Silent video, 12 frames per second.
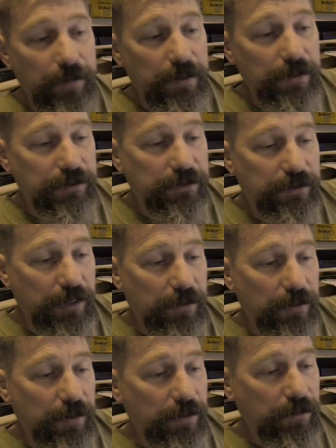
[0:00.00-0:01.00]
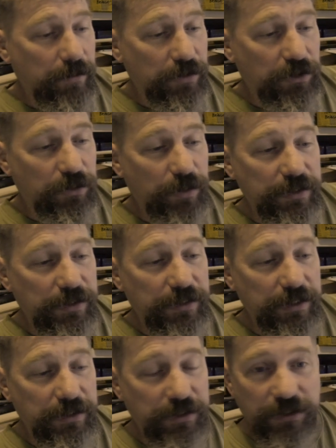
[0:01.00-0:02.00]
So we've got
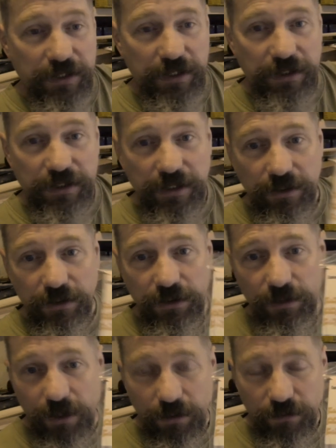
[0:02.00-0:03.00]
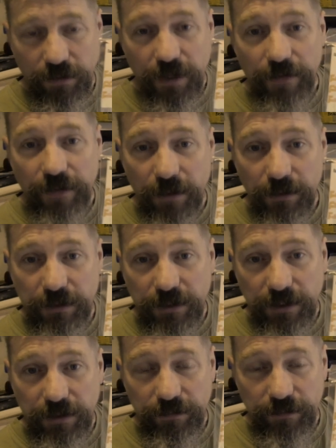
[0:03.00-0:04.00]
26, 16, 12. That'll
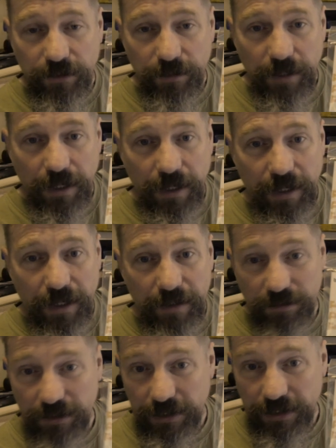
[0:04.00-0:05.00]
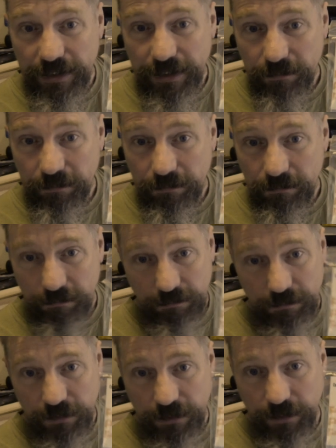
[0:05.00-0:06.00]
tune from D
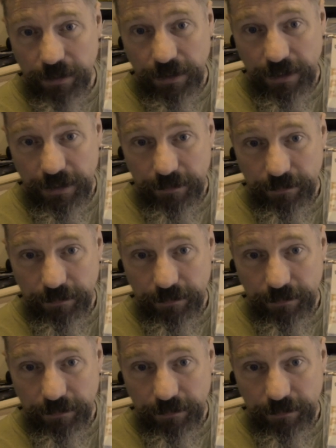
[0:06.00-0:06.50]
to an E.